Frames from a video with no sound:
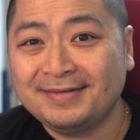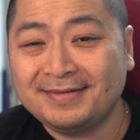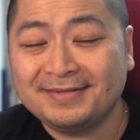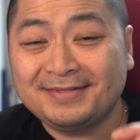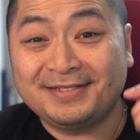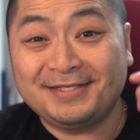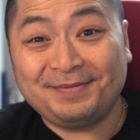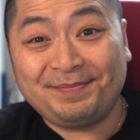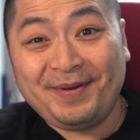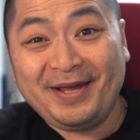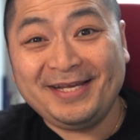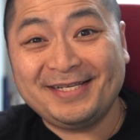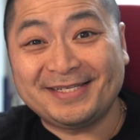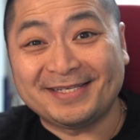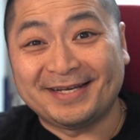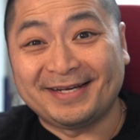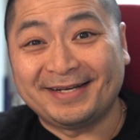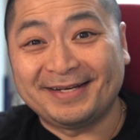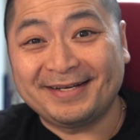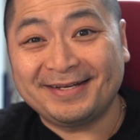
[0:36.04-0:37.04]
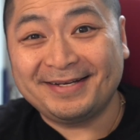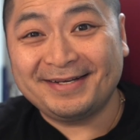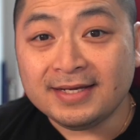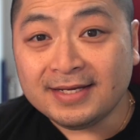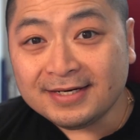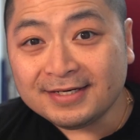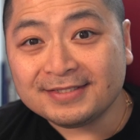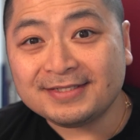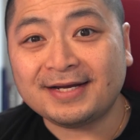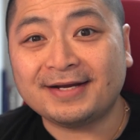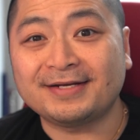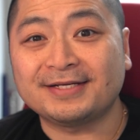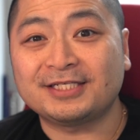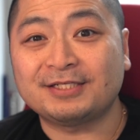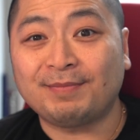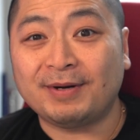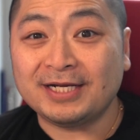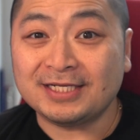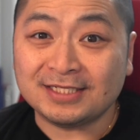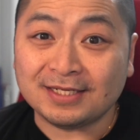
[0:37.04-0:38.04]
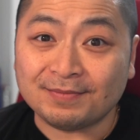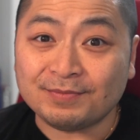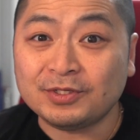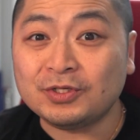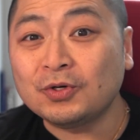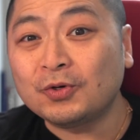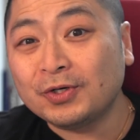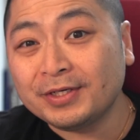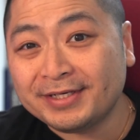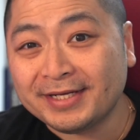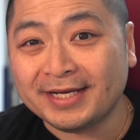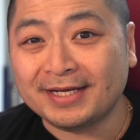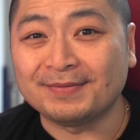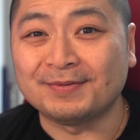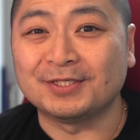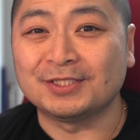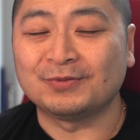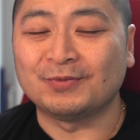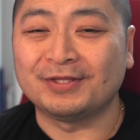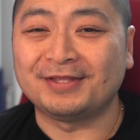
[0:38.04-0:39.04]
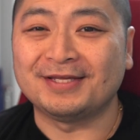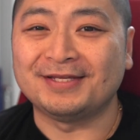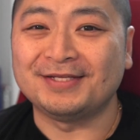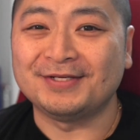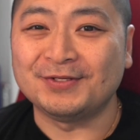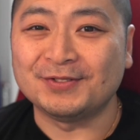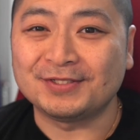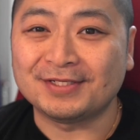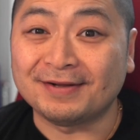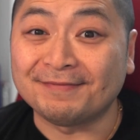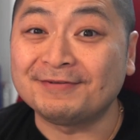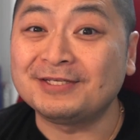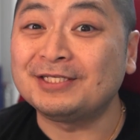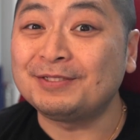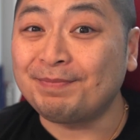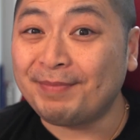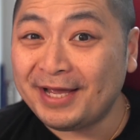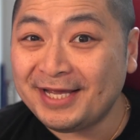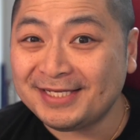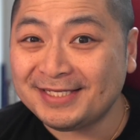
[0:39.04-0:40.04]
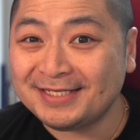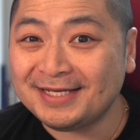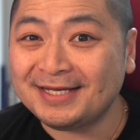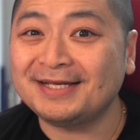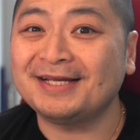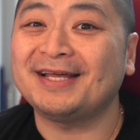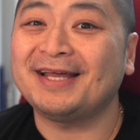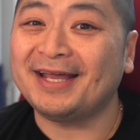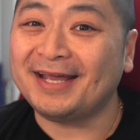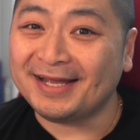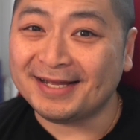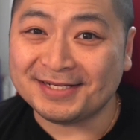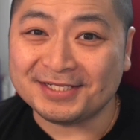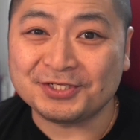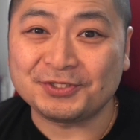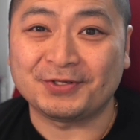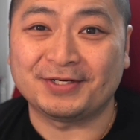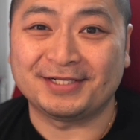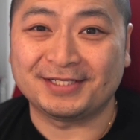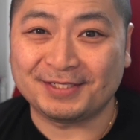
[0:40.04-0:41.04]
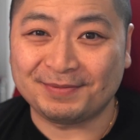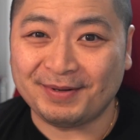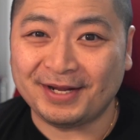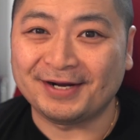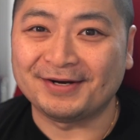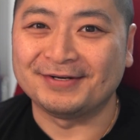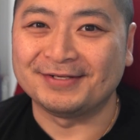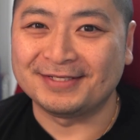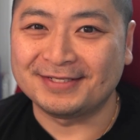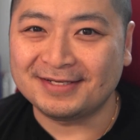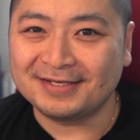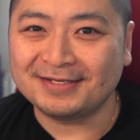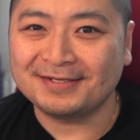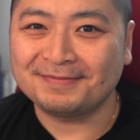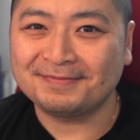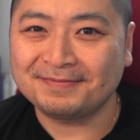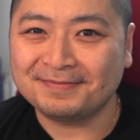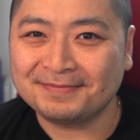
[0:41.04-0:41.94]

Spacing. Here's how to spice up your tables with the use of spacing and transparency.